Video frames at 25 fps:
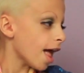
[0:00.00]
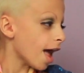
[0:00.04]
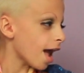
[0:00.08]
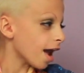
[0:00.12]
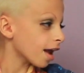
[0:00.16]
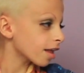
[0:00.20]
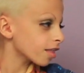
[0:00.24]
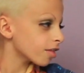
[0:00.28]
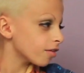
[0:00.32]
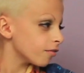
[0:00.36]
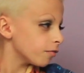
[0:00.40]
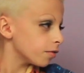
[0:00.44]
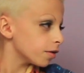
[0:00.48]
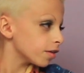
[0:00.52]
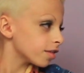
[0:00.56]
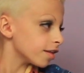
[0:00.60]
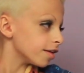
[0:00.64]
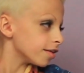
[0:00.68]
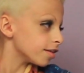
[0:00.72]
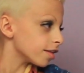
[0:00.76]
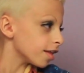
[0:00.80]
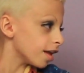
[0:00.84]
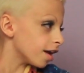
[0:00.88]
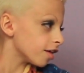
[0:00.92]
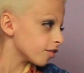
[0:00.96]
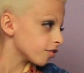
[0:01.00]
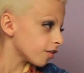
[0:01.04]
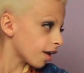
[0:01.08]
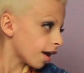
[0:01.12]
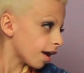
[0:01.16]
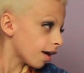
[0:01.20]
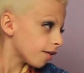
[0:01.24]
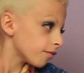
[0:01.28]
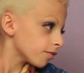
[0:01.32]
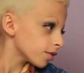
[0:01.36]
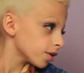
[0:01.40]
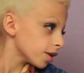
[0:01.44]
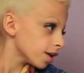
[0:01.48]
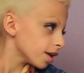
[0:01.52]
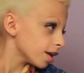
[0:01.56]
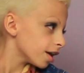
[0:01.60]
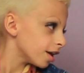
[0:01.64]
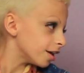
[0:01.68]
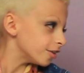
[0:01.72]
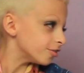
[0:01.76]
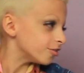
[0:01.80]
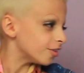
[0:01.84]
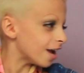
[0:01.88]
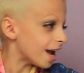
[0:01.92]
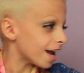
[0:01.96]
activist slash advocate,
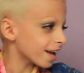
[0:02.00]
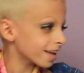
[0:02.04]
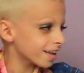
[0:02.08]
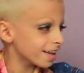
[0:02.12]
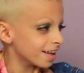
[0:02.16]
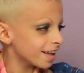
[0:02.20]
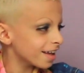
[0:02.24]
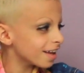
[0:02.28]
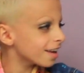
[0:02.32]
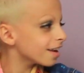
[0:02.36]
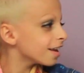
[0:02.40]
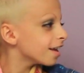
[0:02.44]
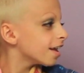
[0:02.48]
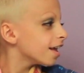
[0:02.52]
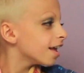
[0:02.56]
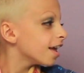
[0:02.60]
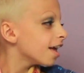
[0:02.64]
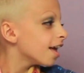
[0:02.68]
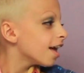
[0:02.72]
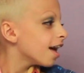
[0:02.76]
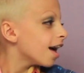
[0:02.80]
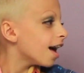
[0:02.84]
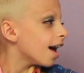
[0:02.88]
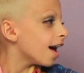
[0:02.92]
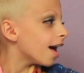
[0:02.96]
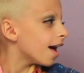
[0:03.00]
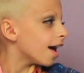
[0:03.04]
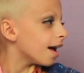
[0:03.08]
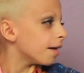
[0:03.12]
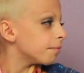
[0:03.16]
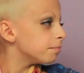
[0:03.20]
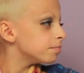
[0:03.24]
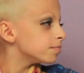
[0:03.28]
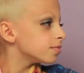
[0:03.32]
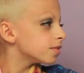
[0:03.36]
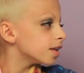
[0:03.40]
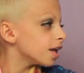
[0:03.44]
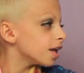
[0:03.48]
a drag kid, a